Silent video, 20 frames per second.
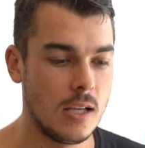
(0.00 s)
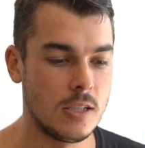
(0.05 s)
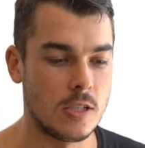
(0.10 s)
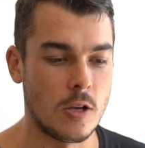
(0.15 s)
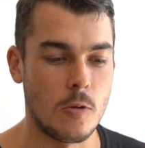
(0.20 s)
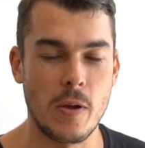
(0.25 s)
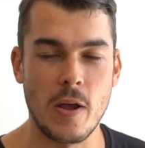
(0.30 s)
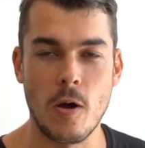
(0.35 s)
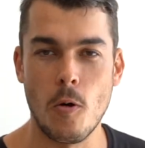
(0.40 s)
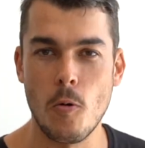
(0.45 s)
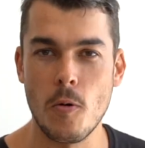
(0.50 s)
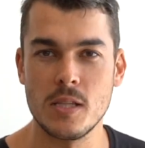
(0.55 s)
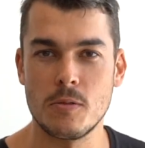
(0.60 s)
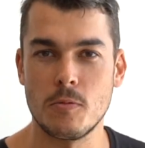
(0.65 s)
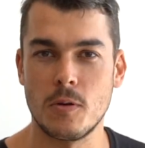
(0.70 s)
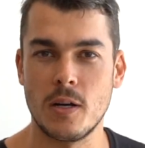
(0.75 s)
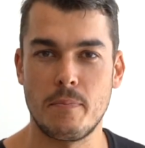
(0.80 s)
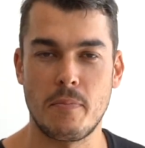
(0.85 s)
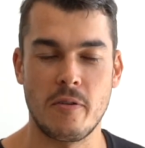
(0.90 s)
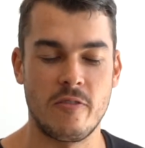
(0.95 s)
So we always
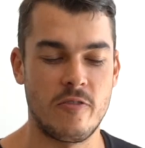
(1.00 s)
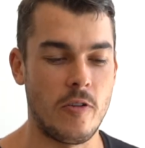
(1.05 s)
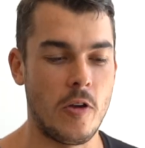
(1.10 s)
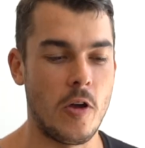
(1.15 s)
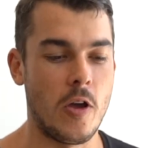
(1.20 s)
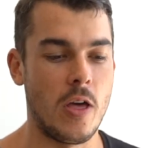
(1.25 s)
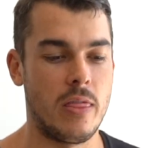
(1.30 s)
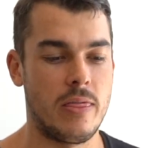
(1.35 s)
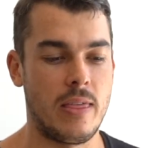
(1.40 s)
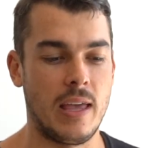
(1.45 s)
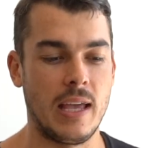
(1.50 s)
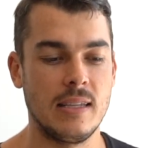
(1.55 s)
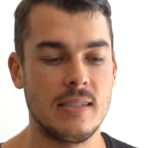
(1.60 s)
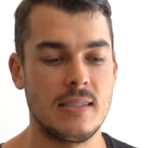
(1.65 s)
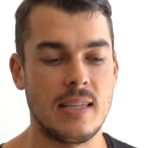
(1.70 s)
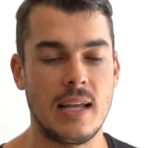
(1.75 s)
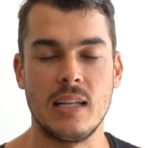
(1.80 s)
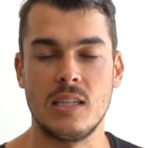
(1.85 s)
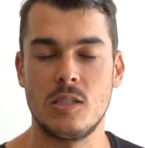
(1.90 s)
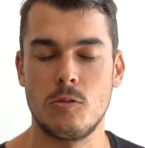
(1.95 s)
want to prefer things
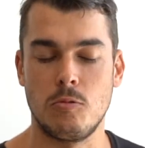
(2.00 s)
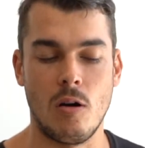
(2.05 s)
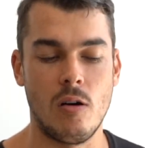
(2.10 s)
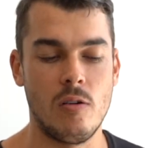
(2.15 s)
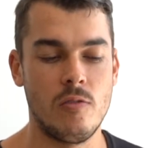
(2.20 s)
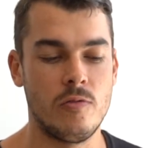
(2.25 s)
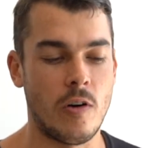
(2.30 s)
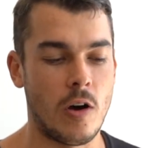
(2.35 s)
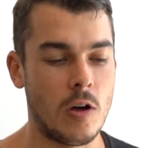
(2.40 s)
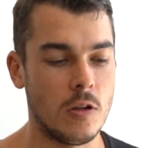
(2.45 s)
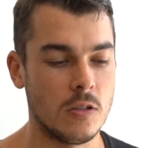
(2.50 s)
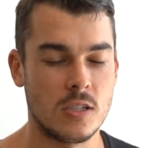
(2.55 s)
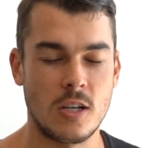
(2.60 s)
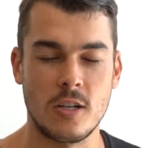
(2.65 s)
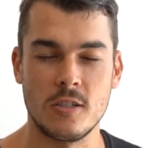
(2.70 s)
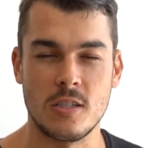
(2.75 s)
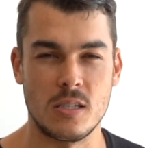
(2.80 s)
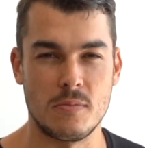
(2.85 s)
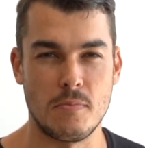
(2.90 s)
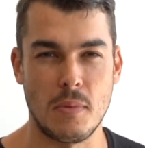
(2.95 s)
that are 12 volts
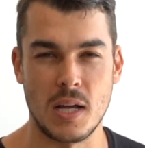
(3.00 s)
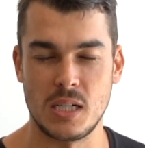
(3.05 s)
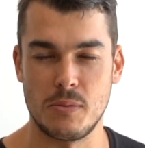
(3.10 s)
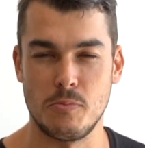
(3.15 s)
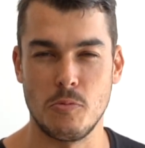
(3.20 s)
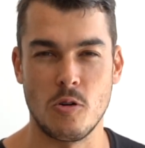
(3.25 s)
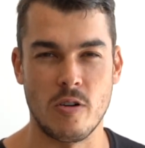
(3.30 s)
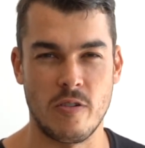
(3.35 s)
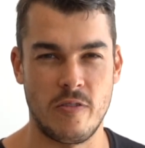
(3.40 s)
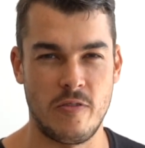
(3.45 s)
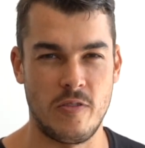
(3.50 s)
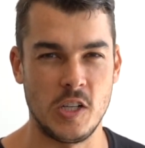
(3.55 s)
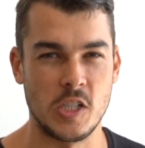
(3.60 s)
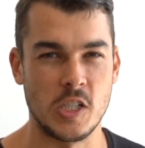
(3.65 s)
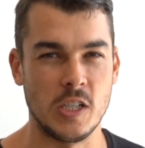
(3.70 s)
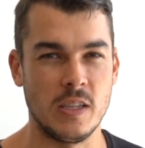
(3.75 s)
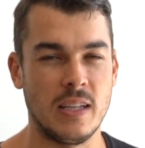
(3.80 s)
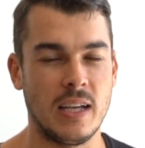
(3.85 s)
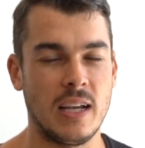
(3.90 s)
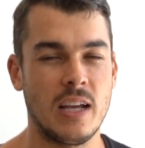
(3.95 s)
because it's much more
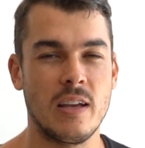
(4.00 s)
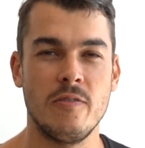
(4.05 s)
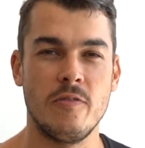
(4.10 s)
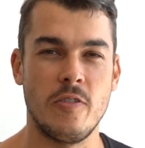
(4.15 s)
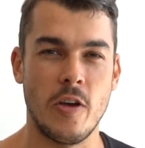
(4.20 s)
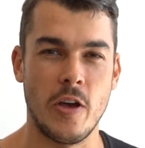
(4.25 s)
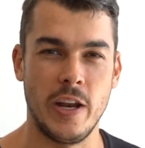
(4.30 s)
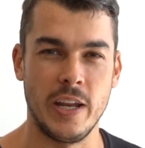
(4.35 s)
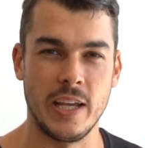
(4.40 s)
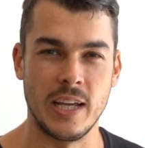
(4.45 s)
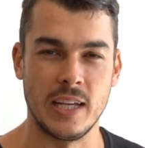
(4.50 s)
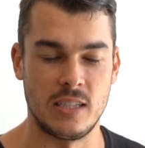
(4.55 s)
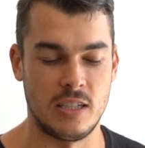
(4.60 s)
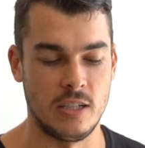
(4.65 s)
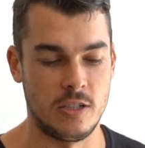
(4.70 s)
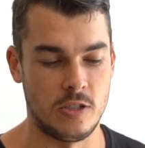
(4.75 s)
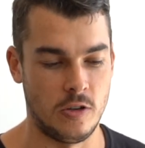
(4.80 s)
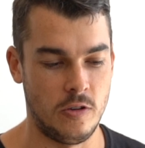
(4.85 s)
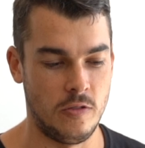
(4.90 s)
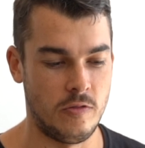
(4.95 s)
efficient than converting it to
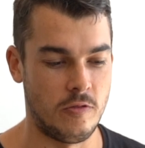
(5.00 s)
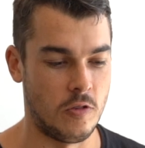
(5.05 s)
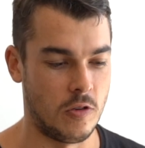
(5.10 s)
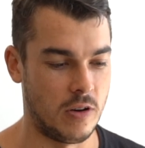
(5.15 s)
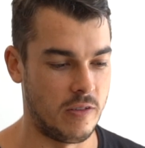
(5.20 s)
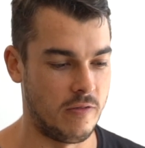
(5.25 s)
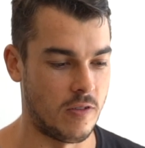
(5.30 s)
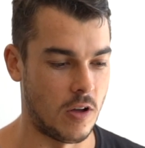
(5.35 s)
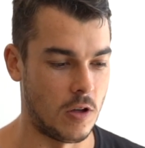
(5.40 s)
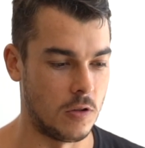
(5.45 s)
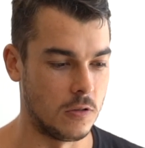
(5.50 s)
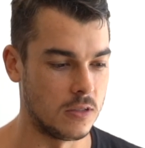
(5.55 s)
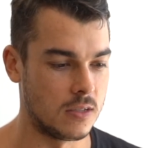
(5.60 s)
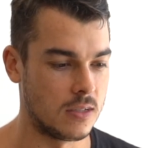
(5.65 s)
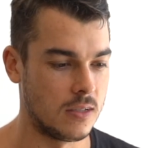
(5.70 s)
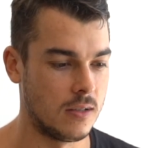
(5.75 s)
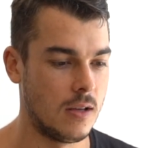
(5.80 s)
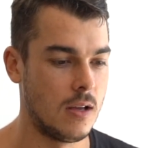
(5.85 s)
240 volts.